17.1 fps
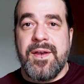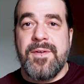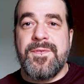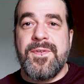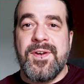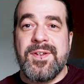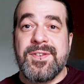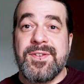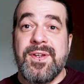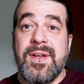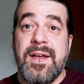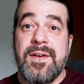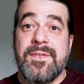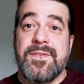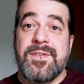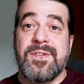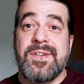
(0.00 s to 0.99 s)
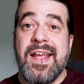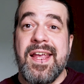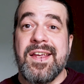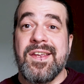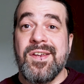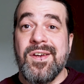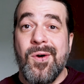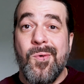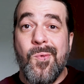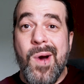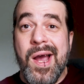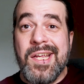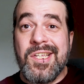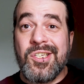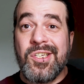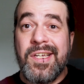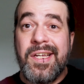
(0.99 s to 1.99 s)
First you have to take your
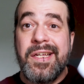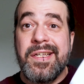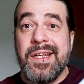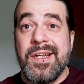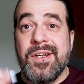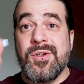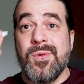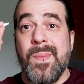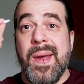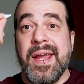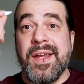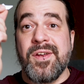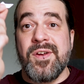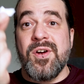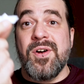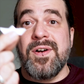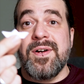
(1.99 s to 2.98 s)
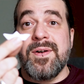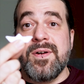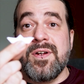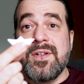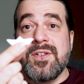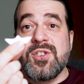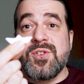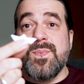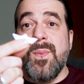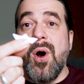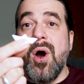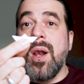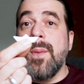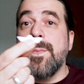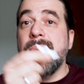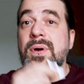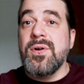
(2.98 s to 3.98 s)
white sheet, and to make your
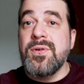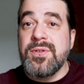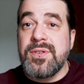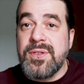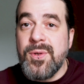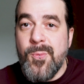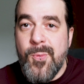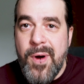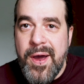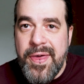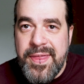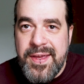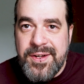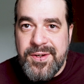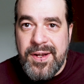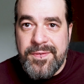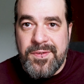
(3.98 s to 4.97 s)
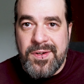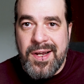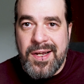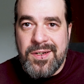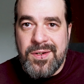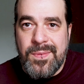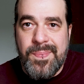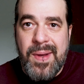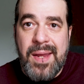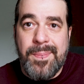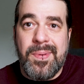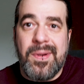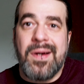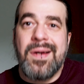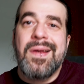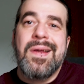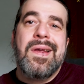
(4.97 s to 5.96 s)
small boats with it you have to cut your
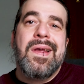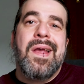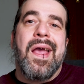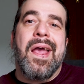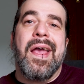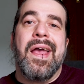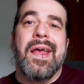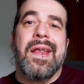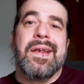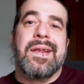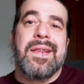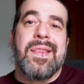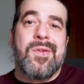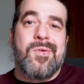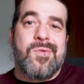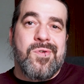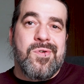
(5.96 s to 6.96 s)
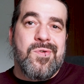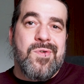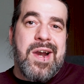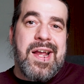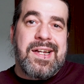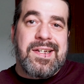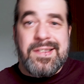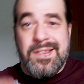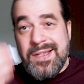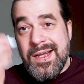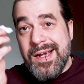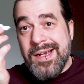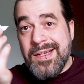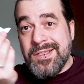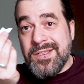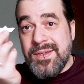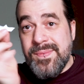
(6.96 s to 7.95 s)
paper and in the correct
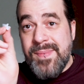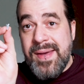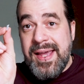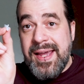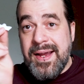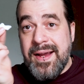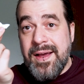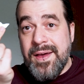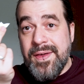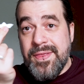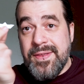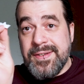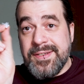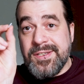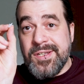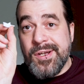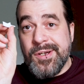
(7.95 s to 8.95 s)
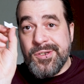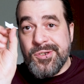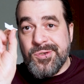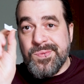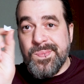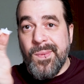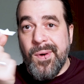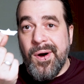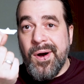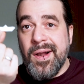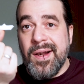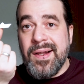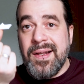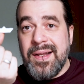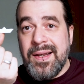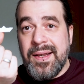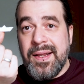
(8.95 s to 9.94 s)
size to make this small
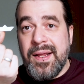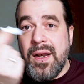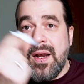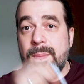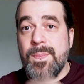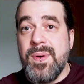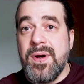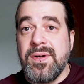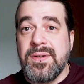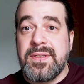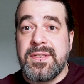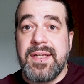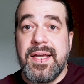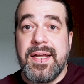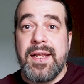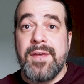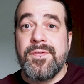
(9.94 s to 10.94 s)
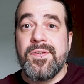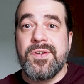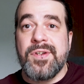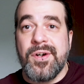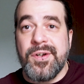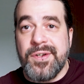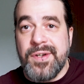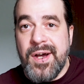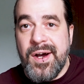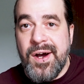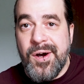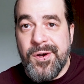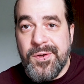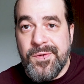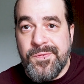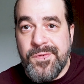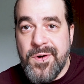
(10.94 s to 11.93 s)
little boats here. And if you don't know how
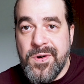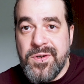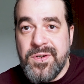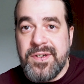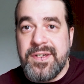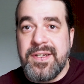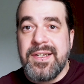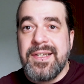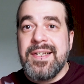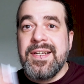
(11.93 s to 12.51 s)
you fold